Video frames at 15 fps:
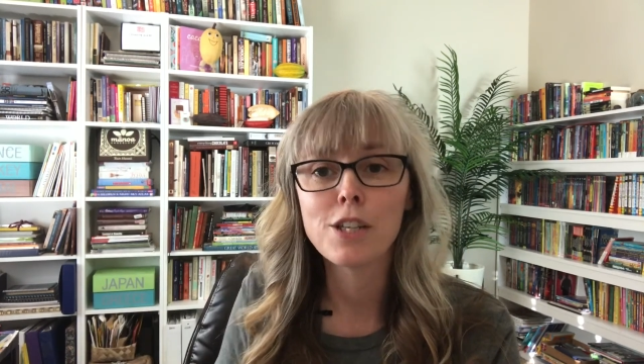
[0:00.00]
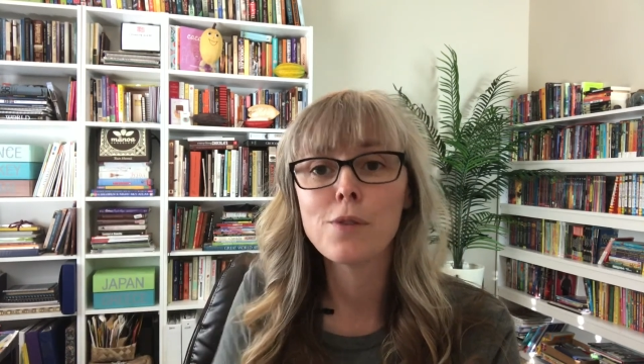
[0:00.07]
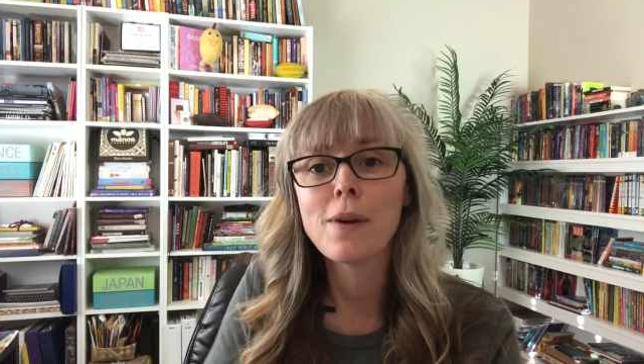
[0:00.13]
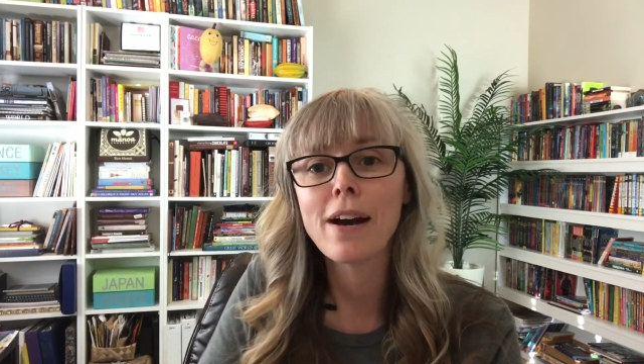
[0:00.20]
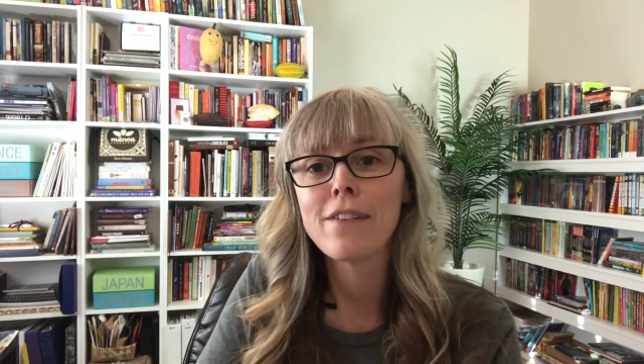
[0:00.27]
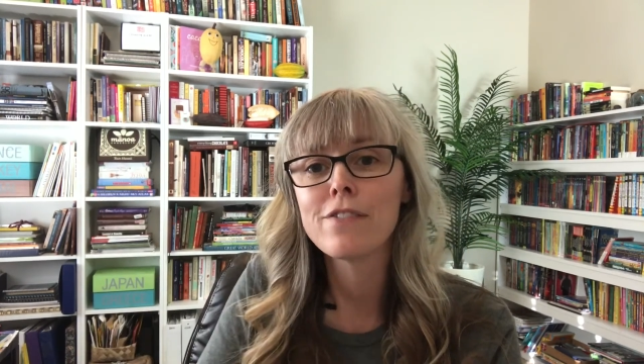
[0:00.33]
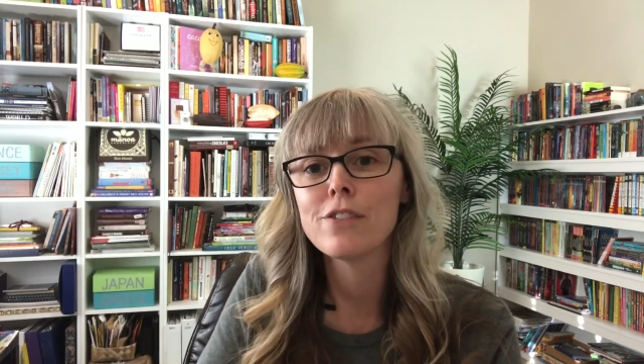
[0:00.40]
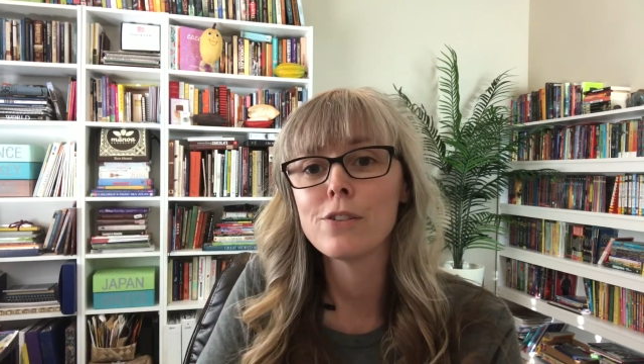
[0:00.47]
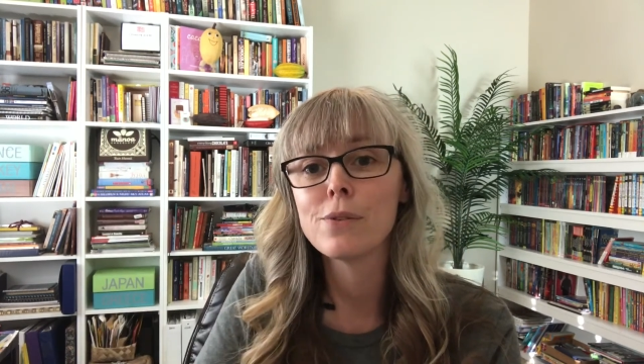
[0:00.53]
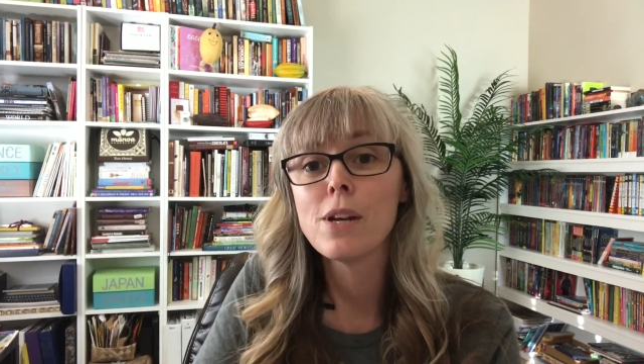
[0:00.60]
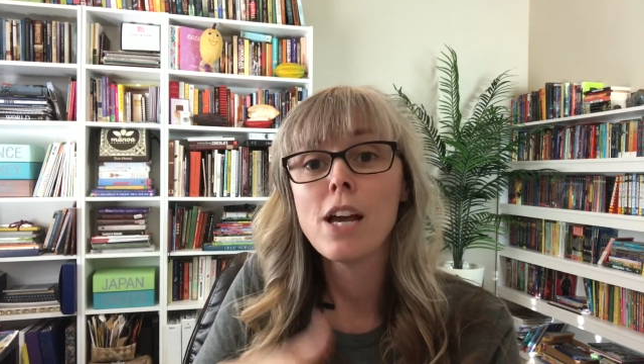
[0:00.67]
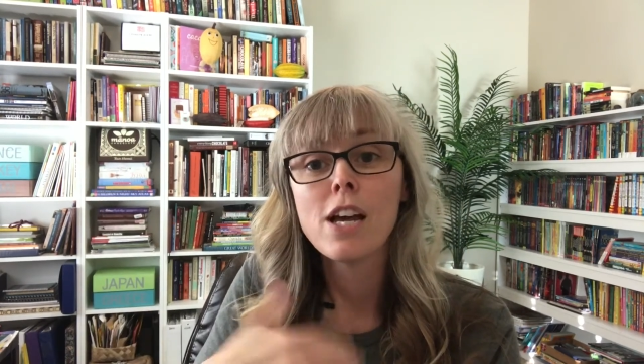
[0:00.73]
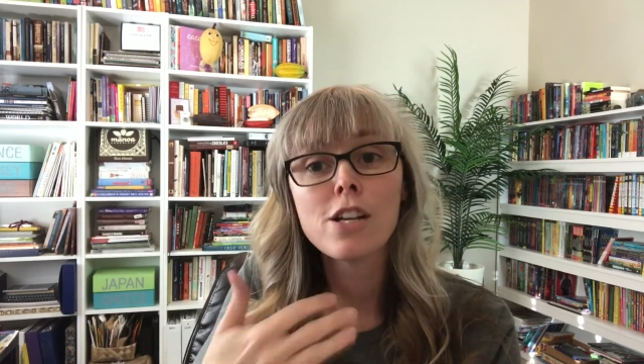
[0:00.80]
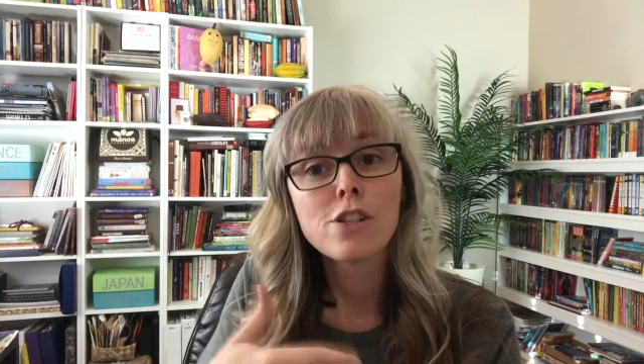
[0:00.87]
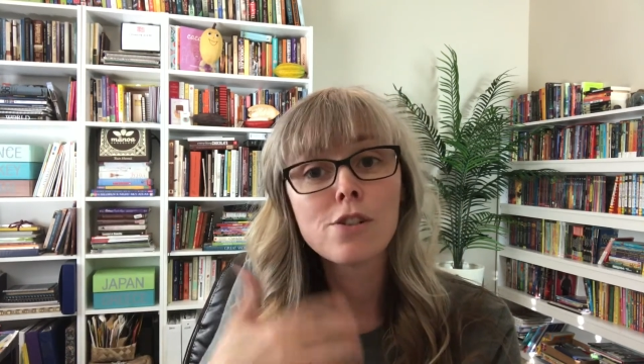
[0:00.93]
You have to
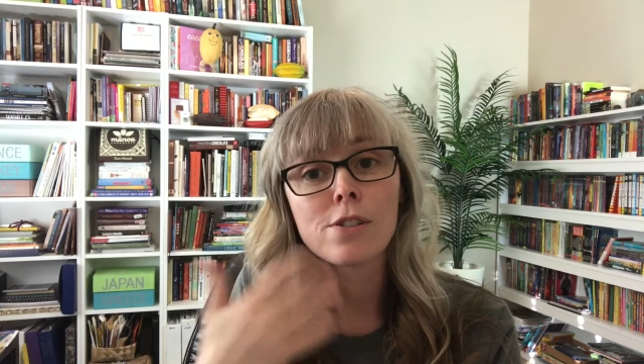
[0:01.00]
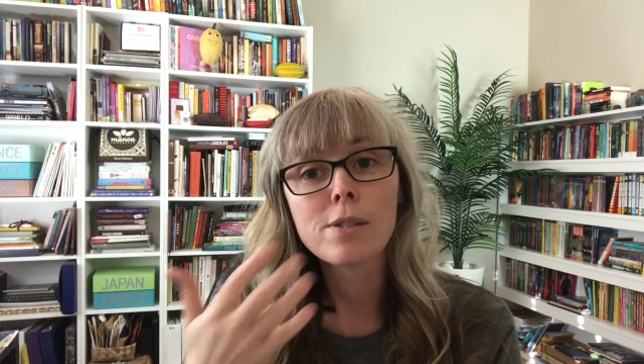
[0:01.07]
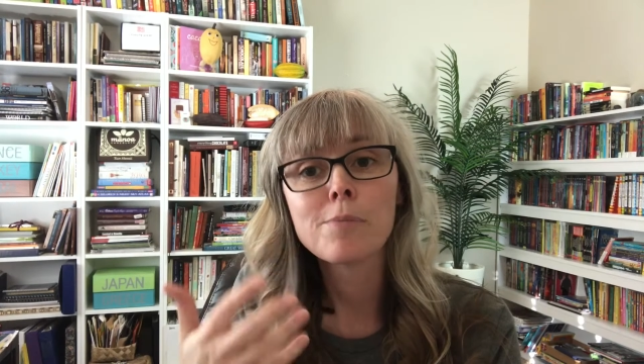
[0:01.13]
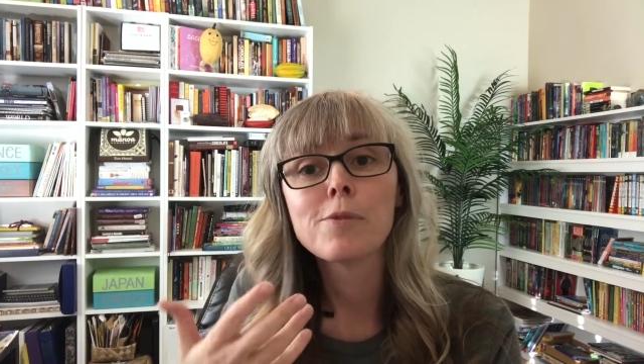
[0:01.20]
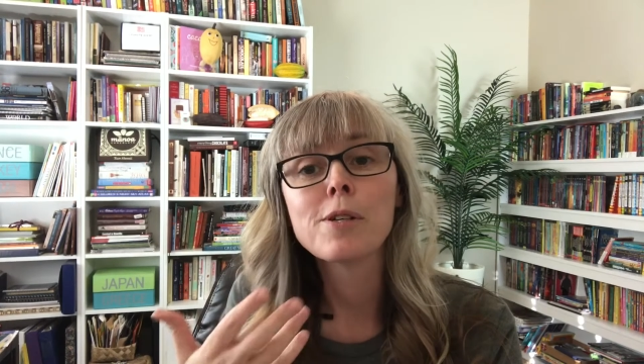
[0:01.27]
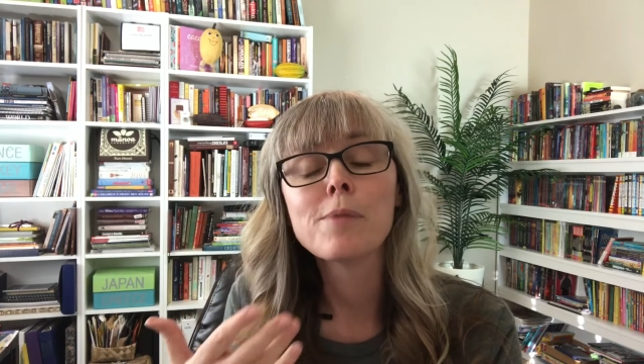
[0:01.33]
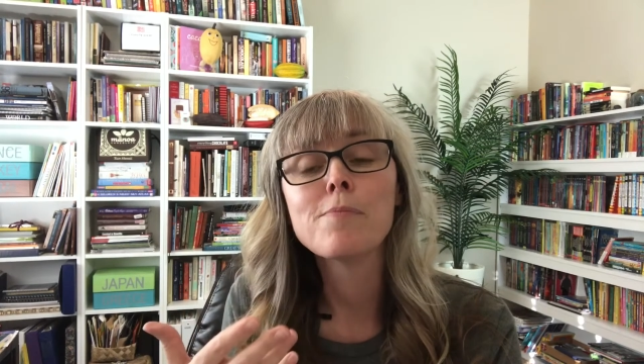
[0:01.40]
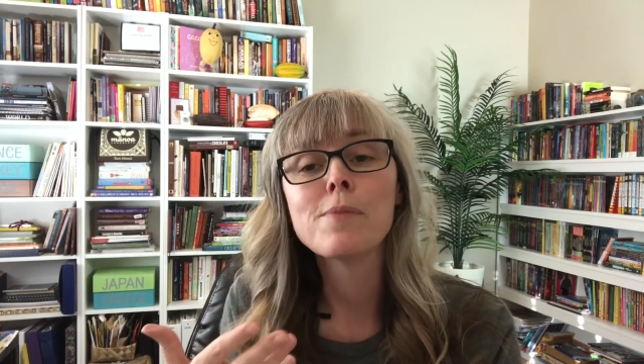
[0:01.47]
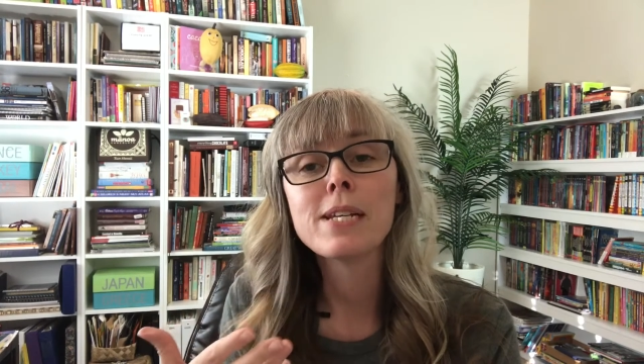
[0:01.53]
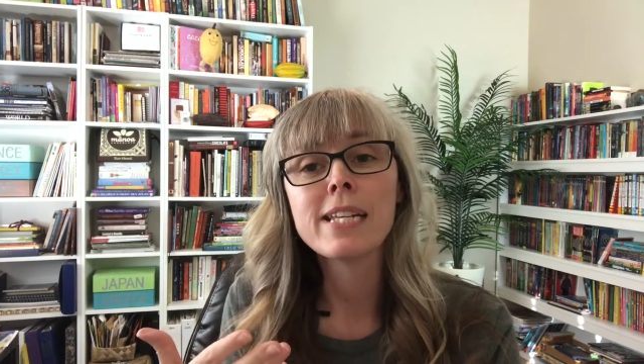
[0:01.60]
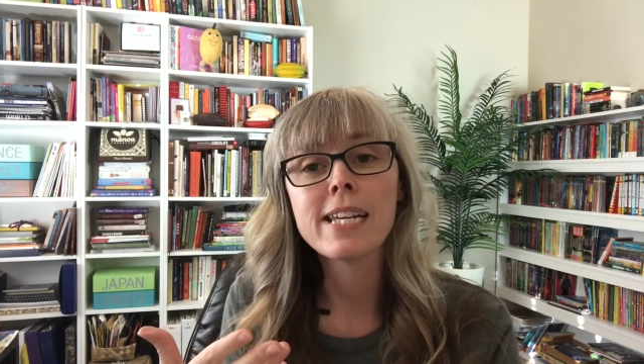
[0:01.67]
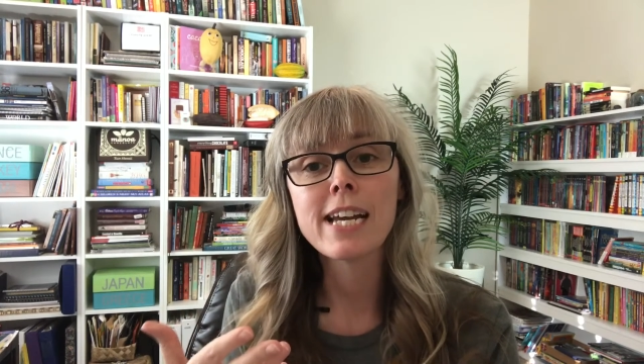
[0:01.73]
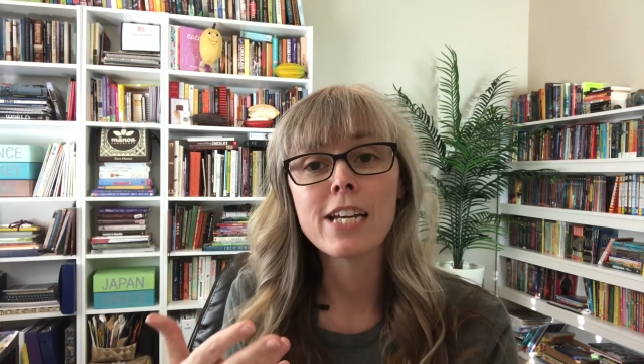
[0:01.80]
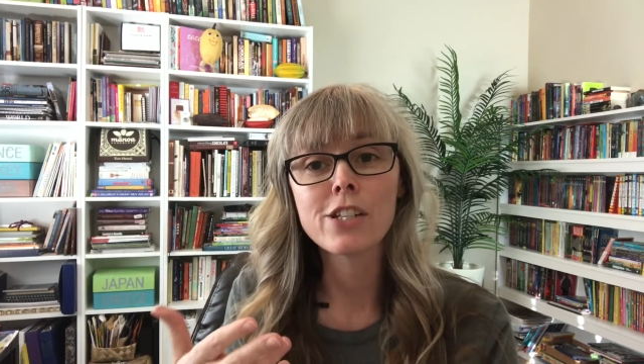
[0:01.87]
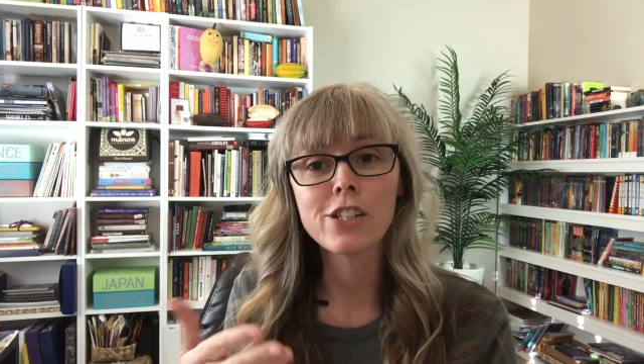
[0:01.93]
do some
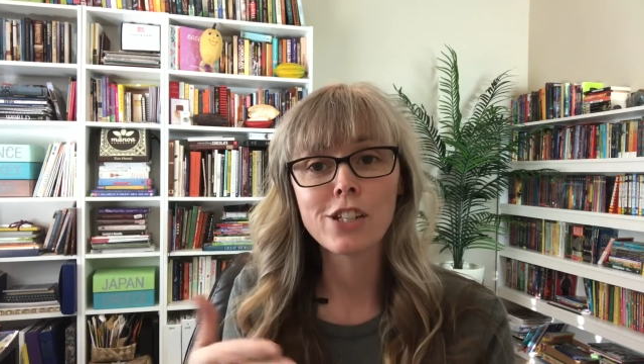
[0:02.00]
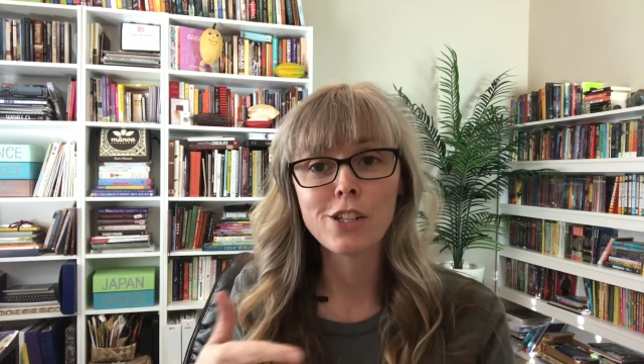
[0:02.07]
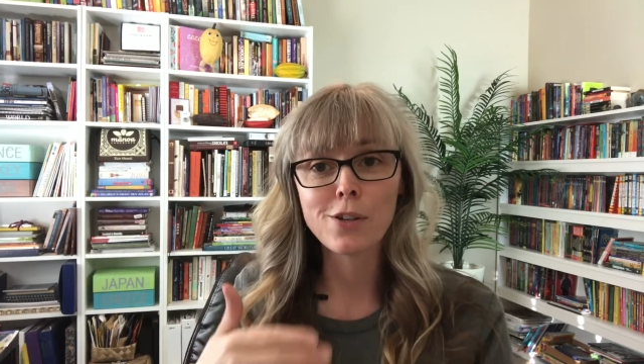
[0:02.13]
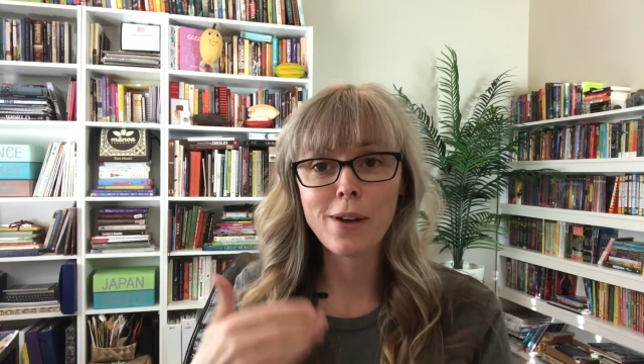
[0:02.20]
remediation.